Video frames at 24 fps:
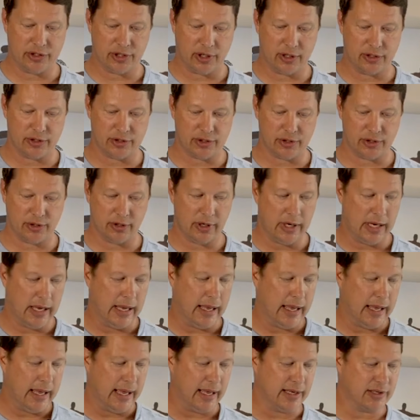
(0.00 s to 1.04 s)
charger,
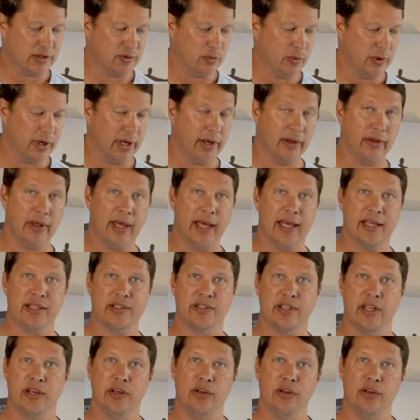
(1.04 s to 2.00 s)
as well as the